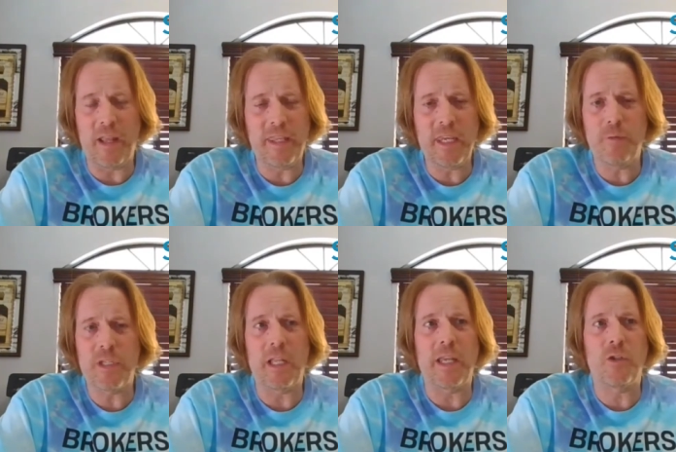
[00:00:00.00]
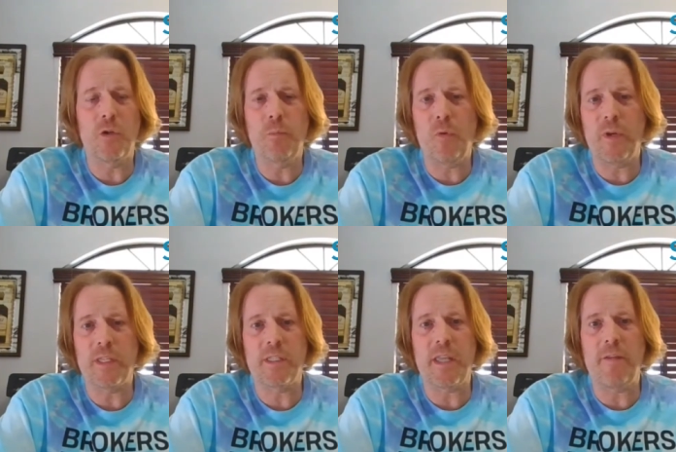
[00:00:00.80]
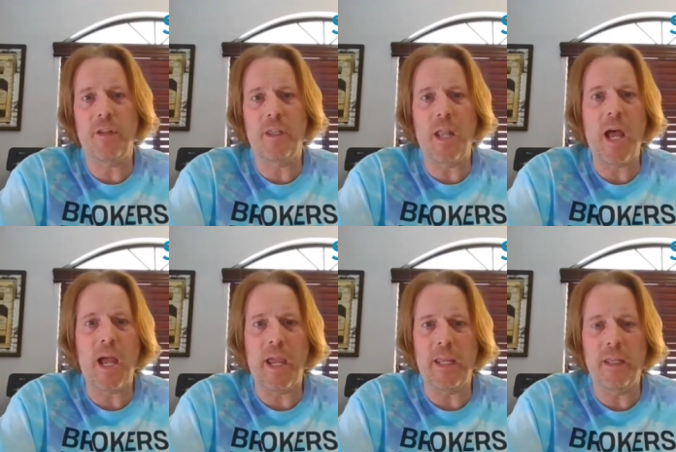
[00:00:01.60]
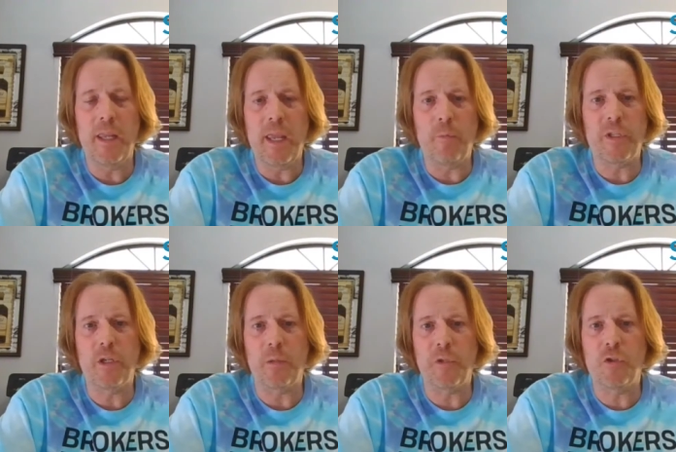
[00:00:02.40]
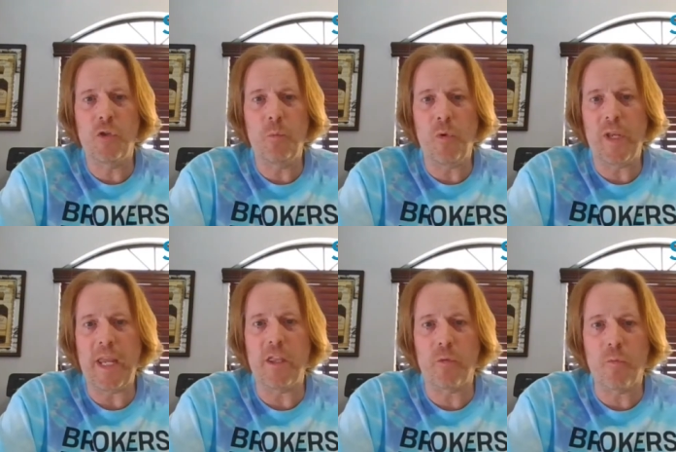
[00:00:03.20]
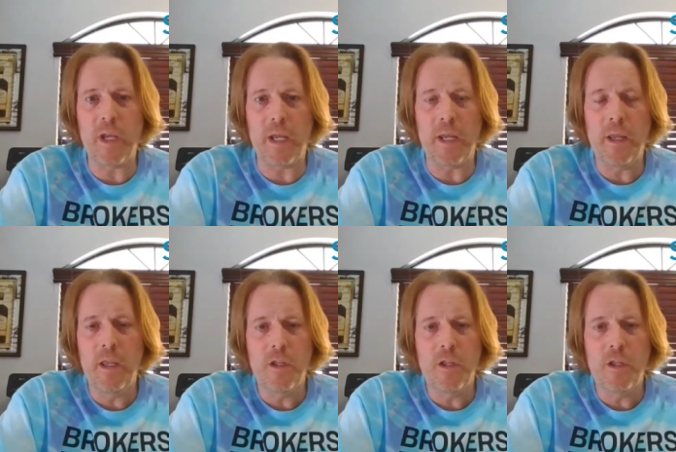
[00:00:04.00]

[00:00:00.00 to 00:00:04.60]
I think it was at like 2.79, and we took him to 2.83.